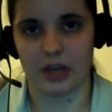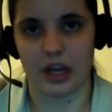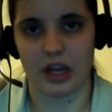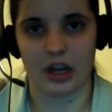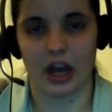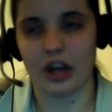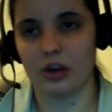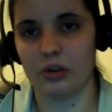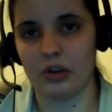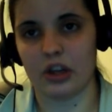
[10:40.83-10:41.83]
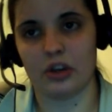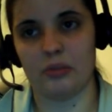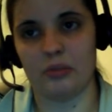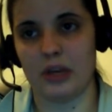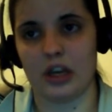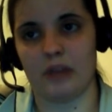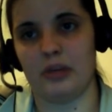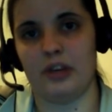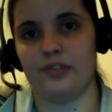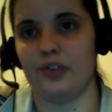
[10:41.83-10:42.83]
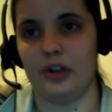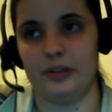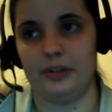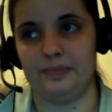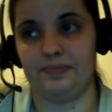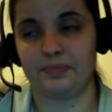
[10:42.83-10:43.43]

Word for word: And I know it could be coming from,